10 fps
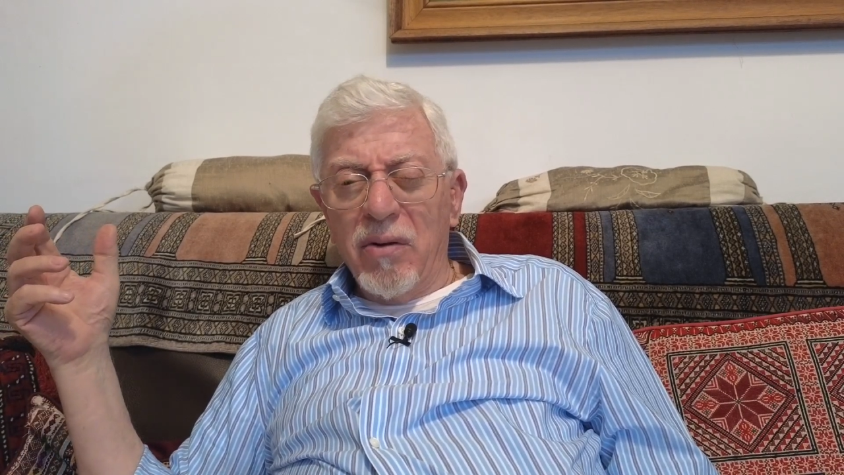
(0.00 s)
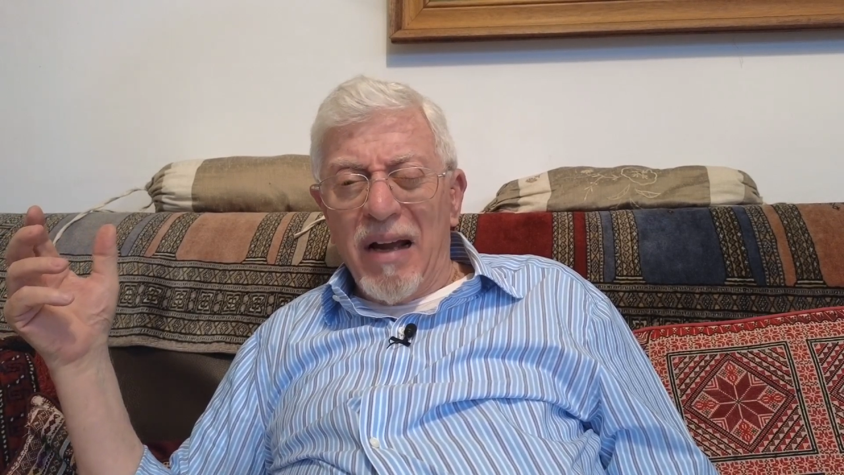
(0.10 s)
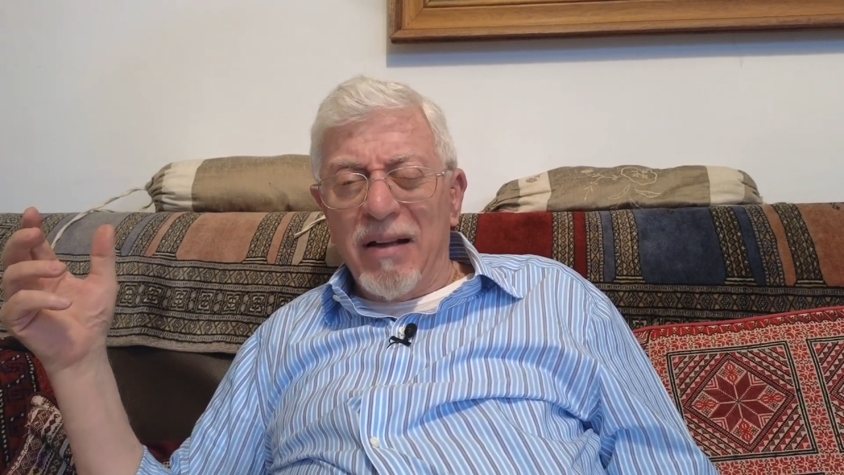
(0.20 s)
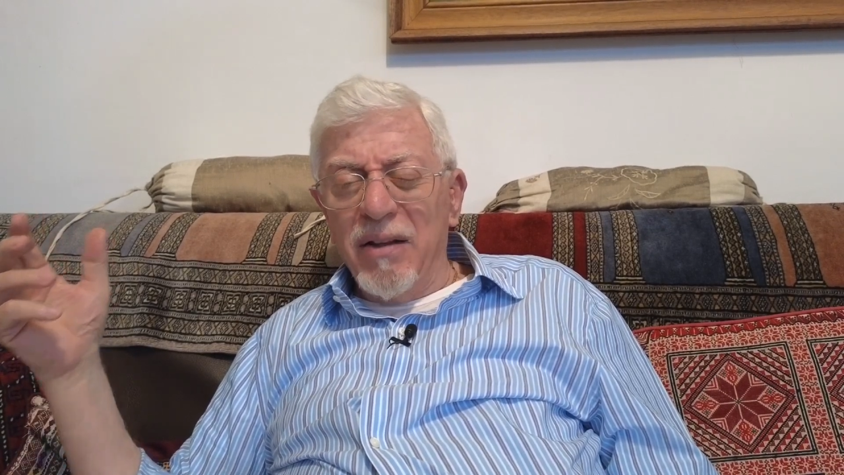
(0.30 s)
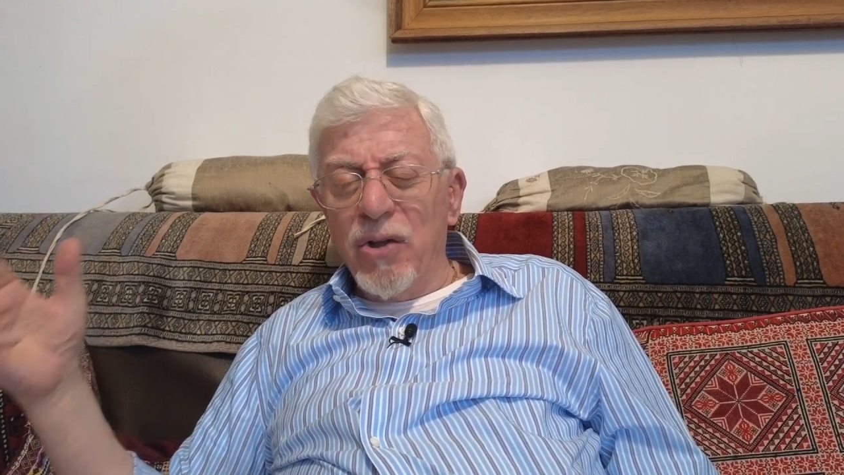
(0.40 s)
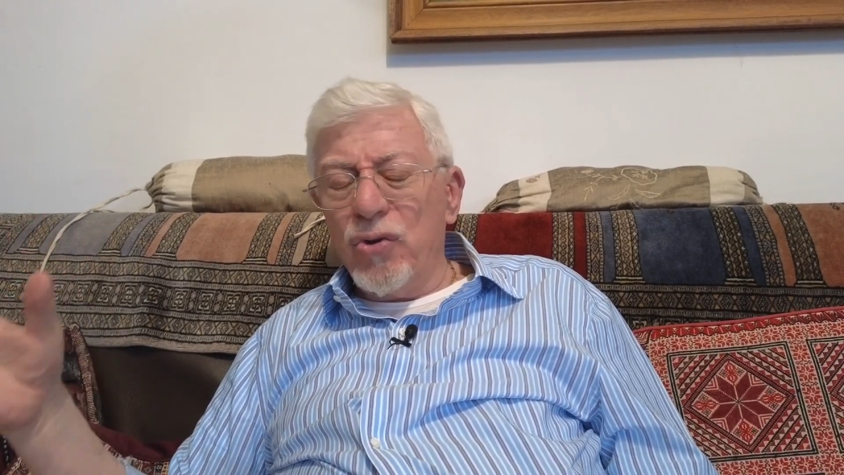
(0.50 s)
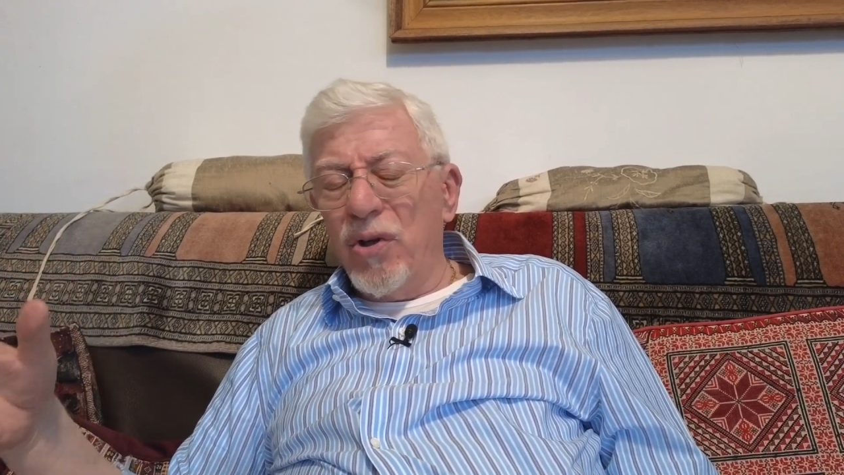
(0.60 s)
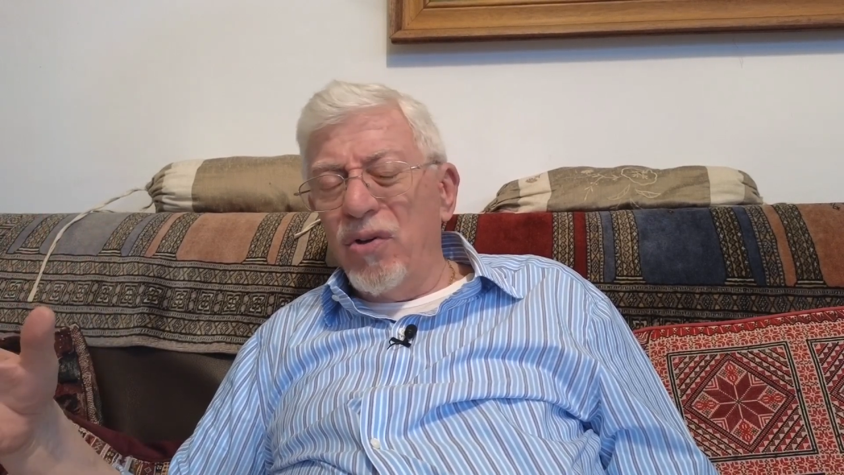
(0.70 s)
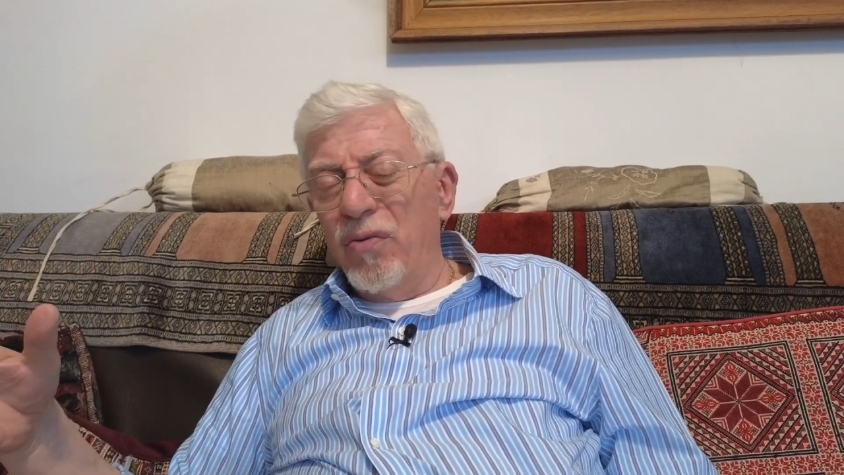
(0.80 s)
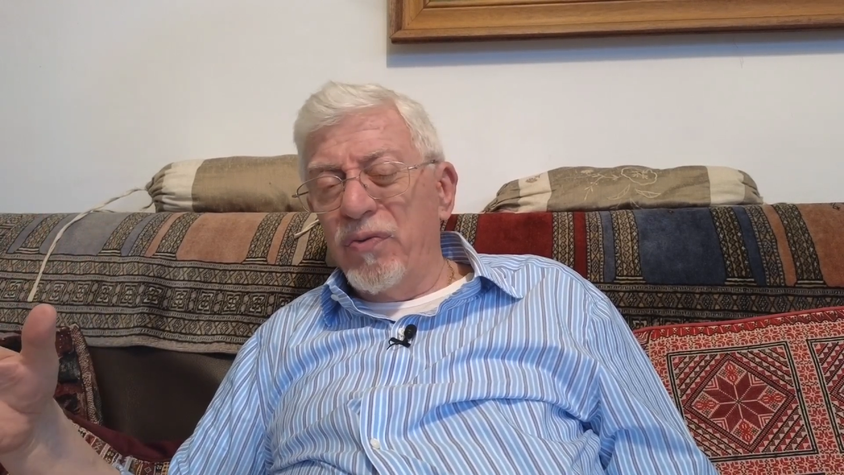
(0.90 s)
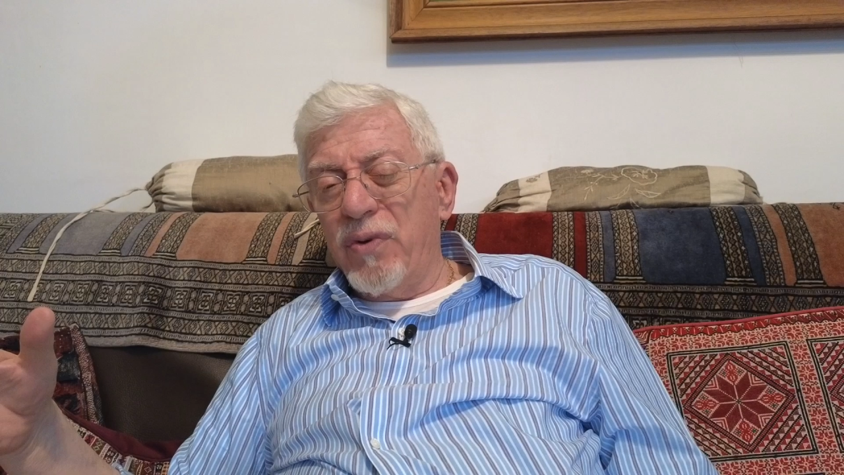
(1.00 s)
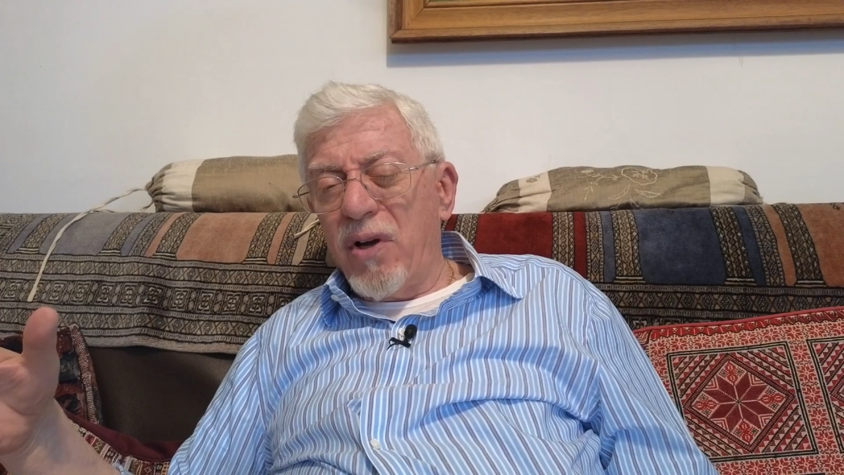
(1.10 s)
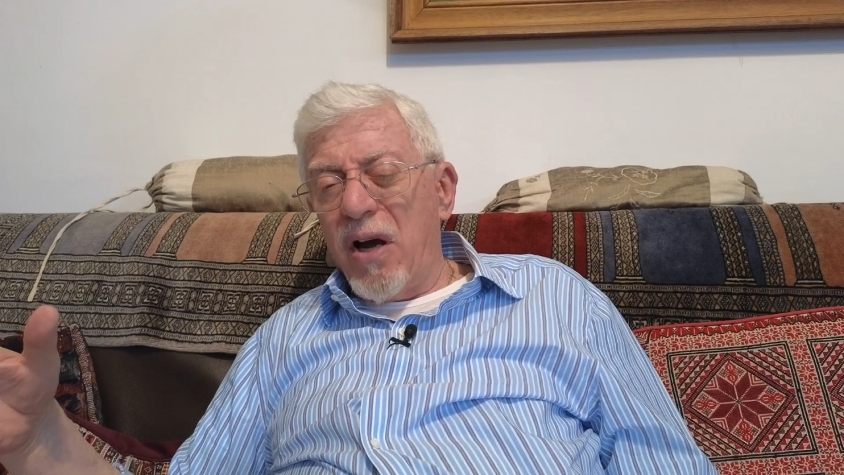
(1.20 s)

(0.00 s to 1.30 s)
technician of